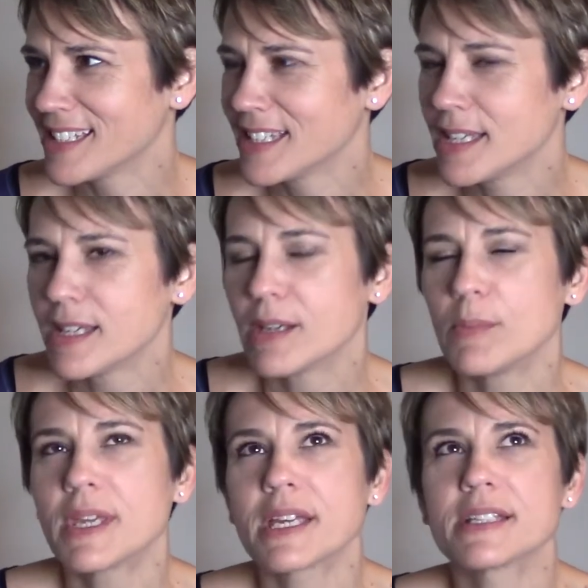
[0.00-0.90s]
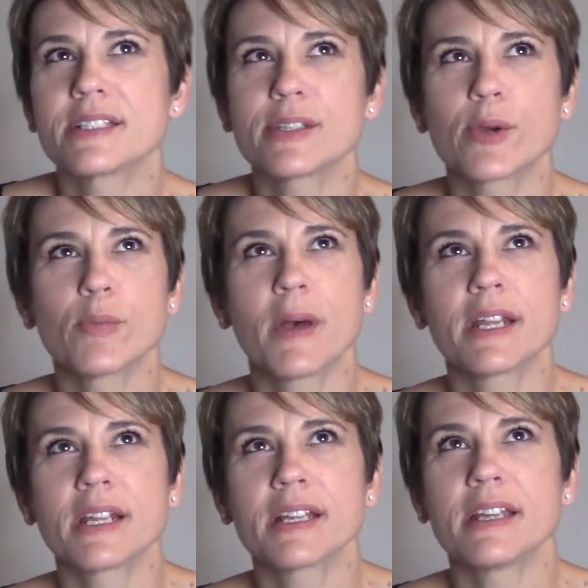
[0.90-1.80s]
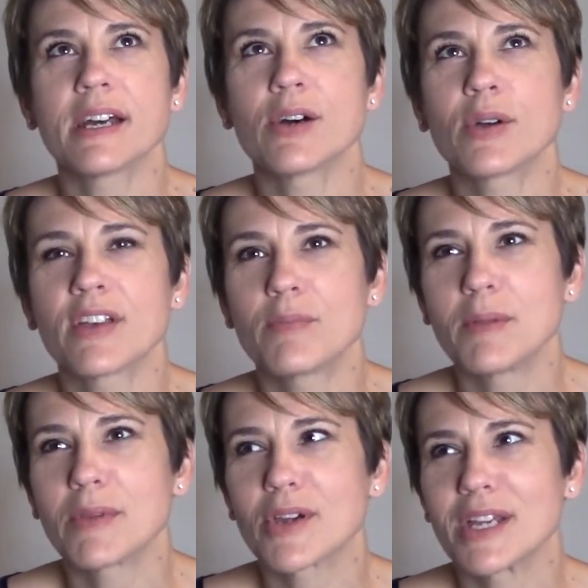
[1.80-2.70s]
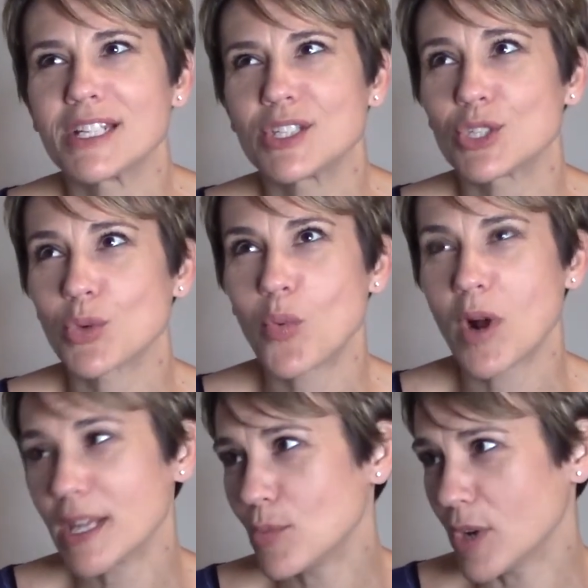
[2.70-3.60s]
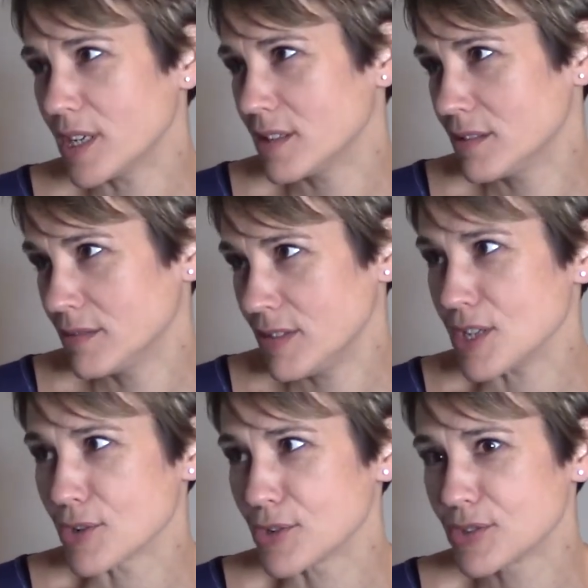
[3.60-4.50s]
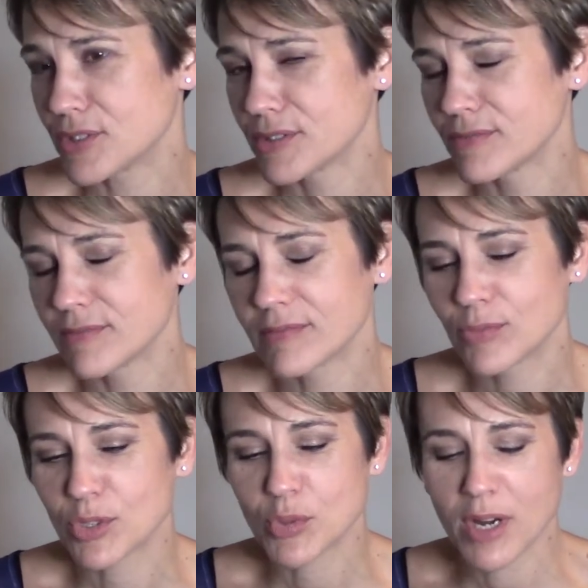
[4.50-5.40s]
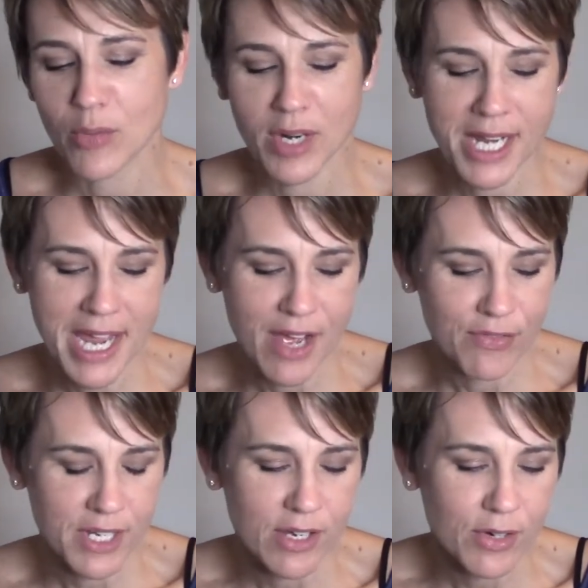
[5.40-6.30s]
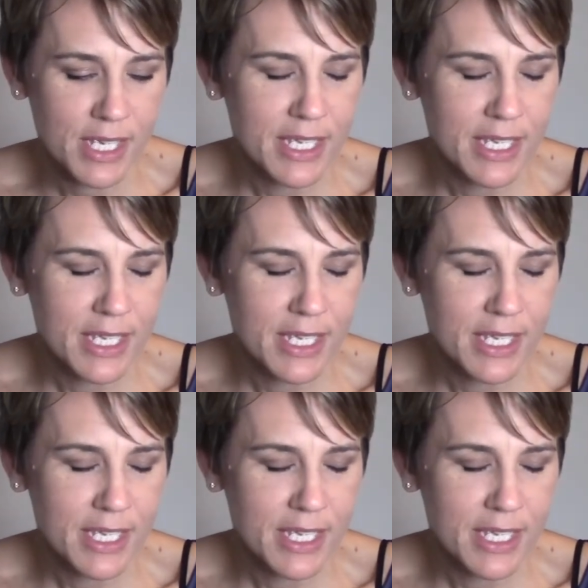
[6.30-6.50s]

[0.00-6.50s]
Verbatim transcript: mm-hmm. because so Ben and I now have been married 21 years. Mm-hmm. We're 21 and a half now.